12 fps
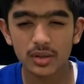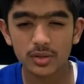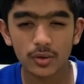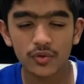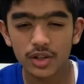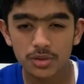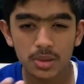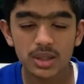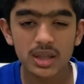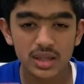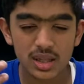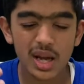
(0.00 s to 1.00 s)
So first place
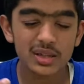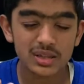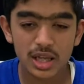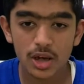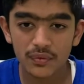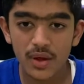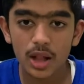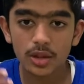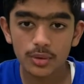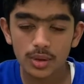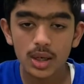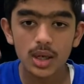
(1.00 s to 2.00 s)
has the highest account
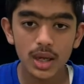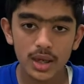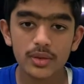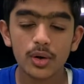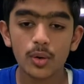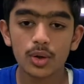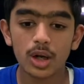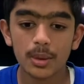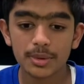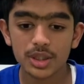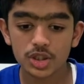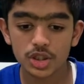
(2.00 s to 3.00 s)
value in the whole
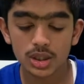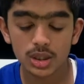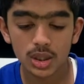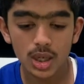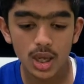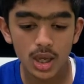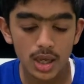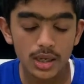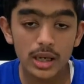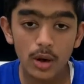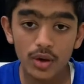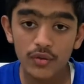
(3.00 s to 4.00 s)
competition.
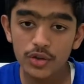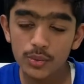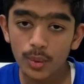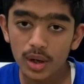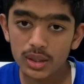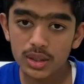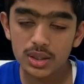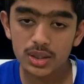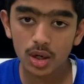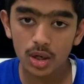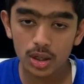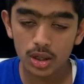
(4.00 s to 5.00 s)
Now, if you wanted to
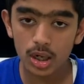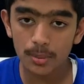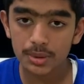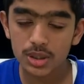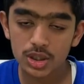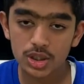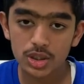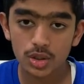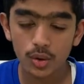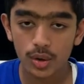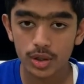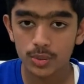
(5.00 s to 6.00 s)
start a competition
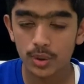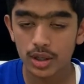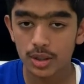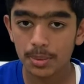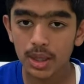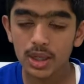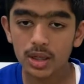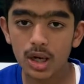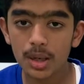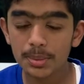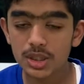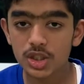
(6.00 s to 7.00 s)
or you wanted to play in a
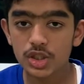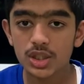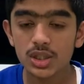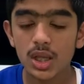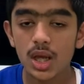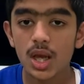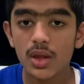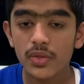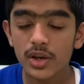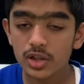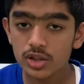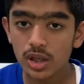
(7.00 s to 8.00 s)
competition,
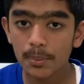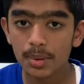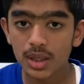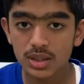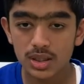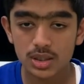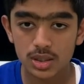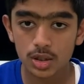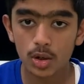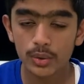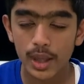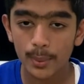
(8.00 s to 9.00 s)
there are some places to
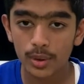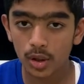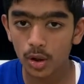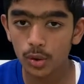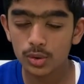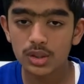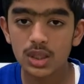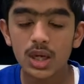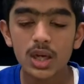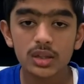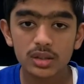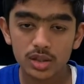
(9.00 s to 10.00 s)
go that will host
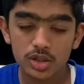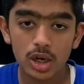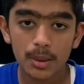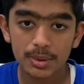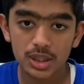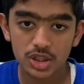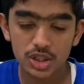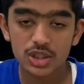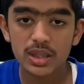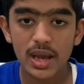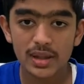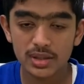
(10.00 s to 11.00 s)
such competitions
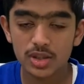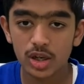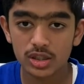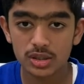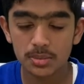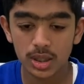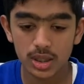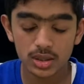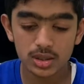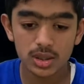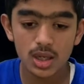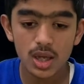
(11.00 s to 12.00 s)
and stock simulators.